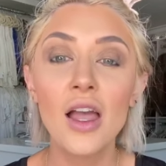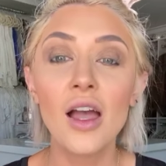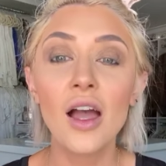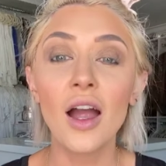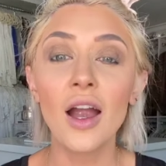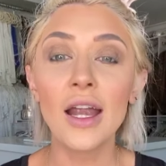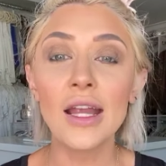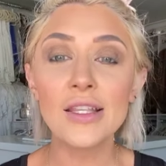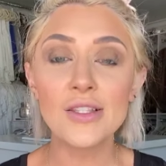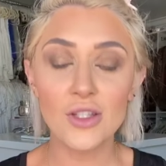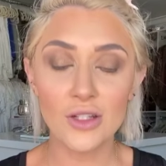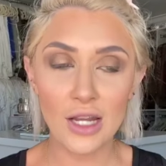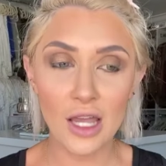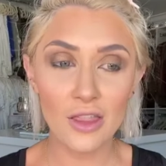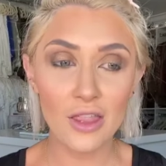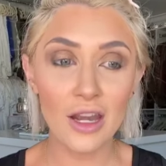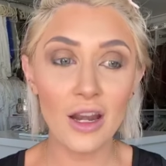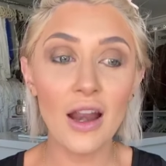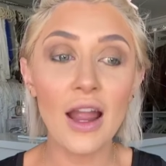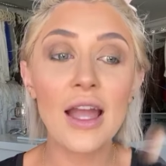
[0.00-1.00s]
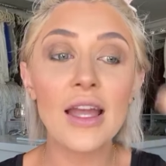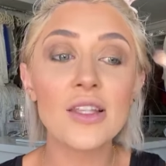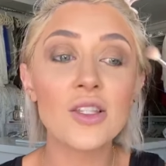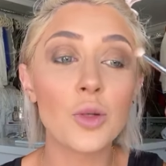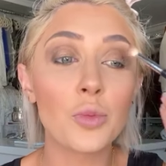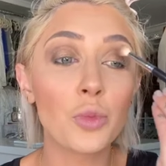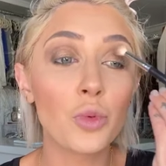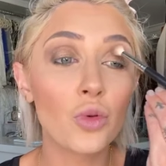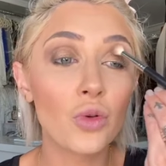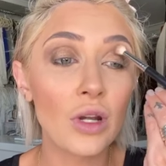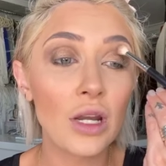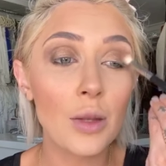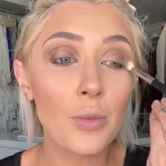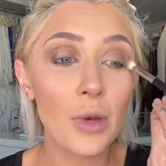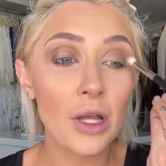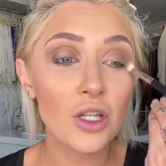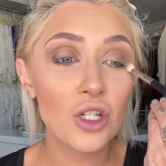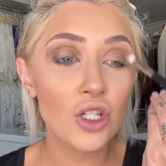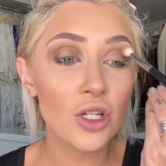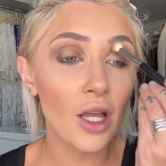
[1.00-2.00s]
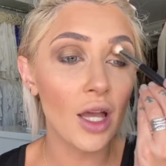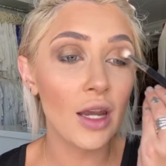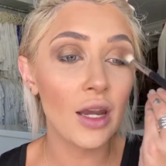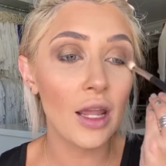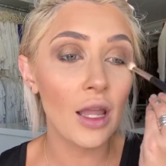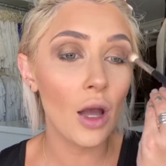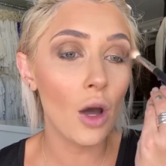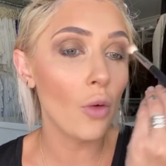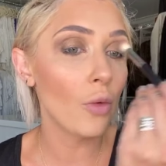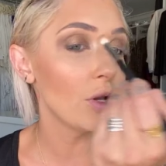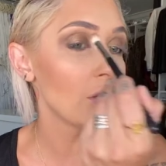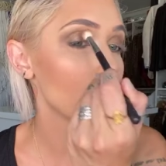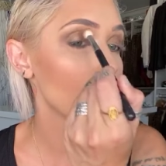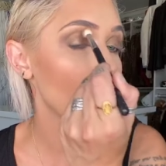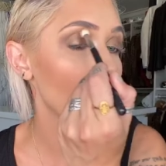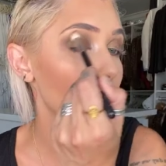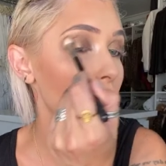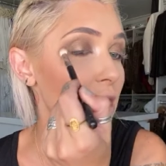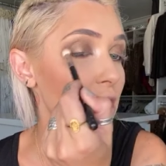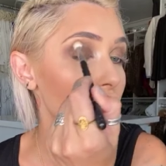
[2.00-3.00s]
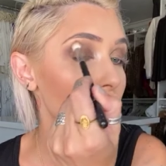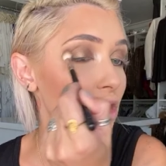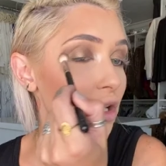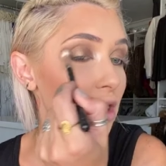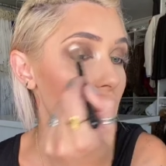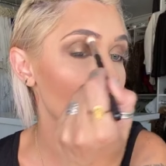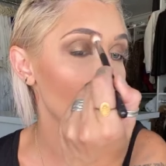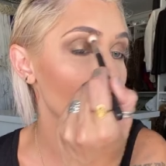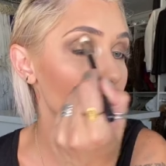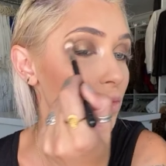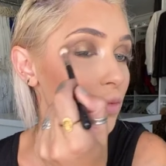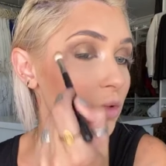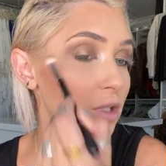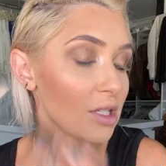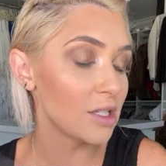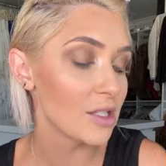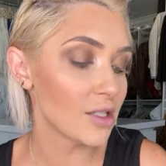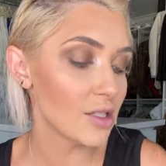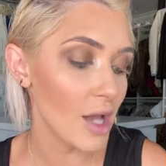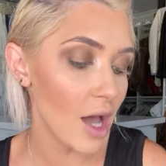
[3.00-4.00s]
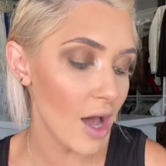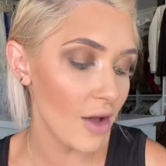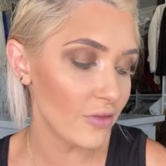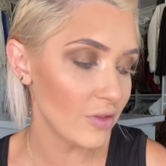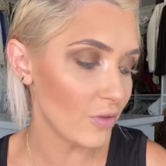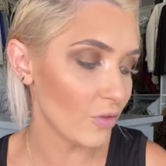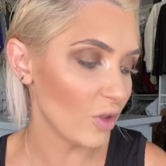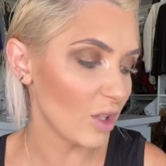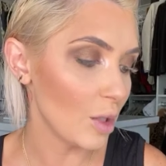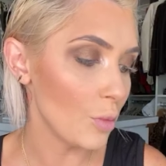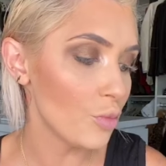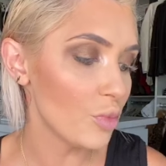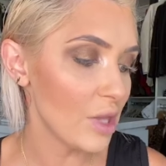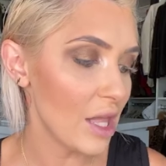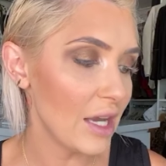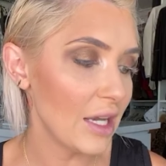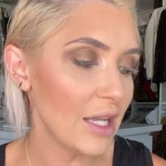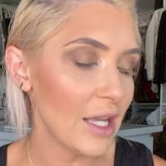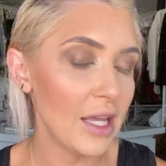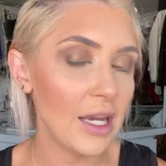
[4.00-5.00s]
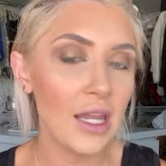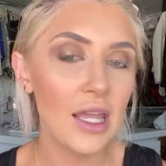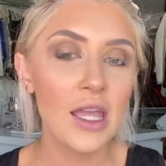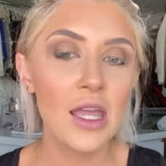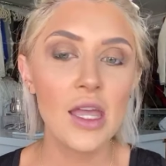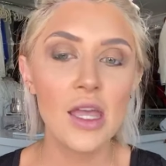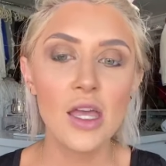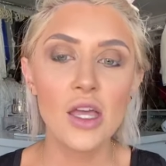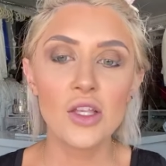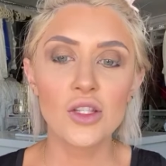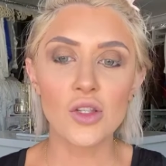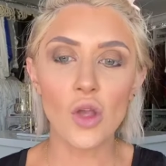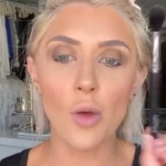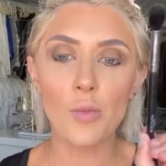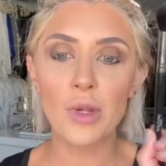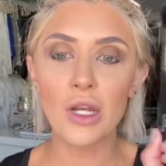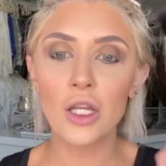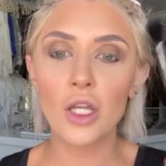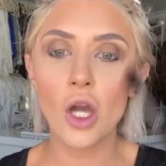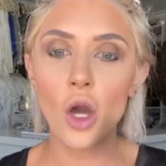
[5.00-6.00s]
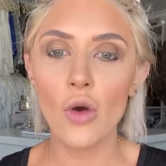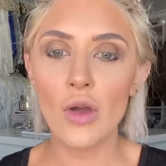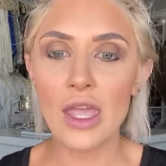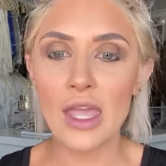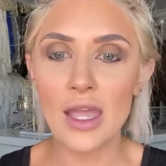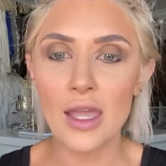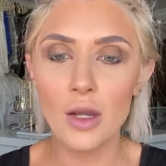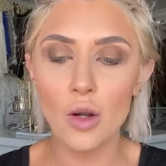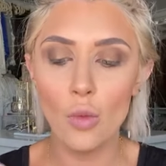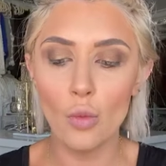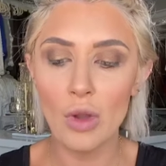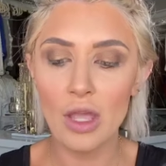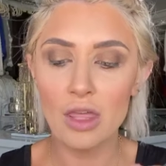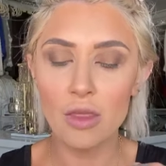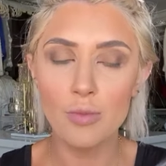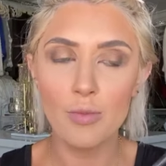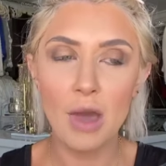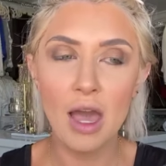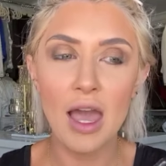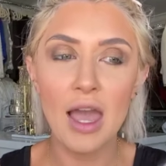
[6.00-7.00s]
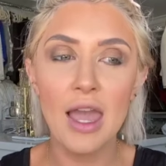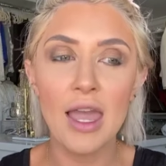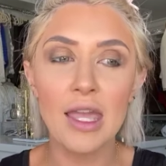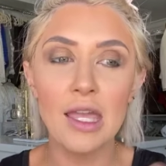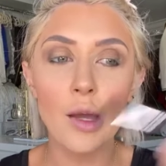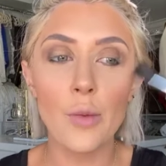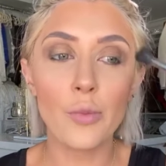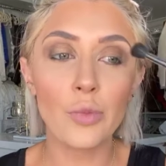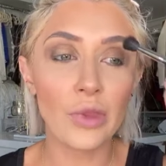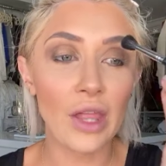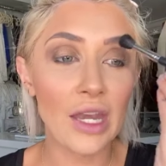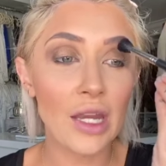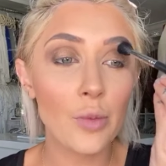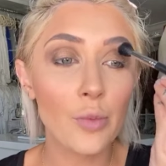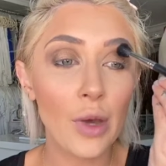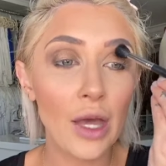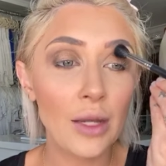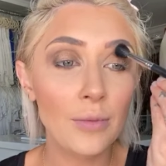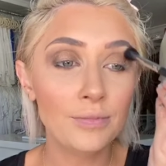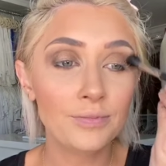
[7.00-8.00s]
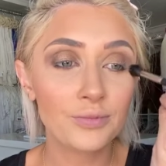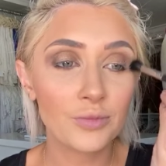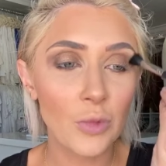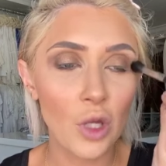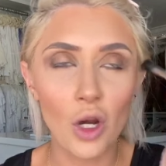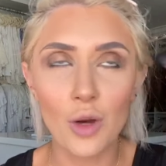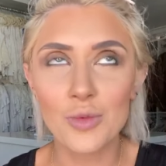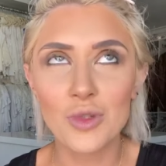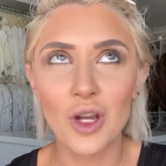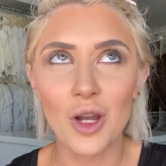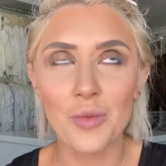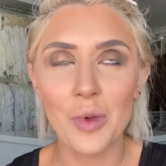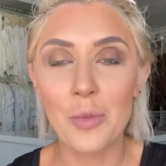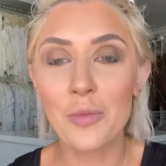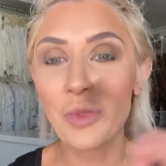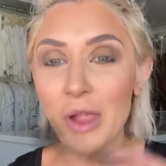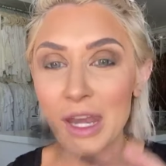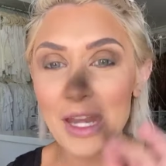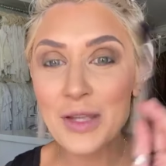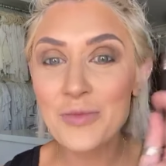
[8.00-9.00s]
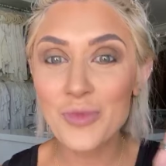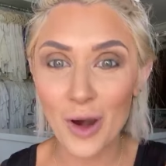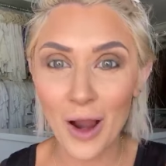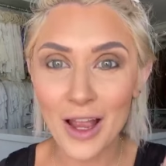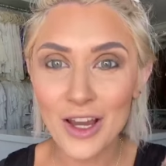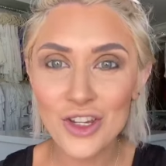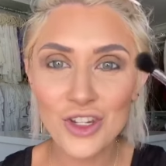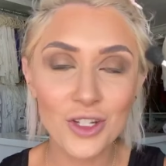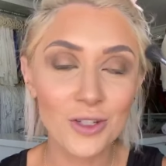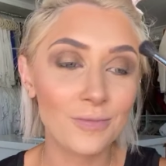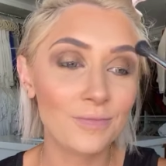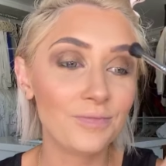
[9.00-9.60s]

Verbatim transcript: All right, so now that our eyes are pretty much done, I always wanna make sure that it looks really soft and really blended. So I'm gonna go in with my blending bun, or I'm sorry, my blending brush.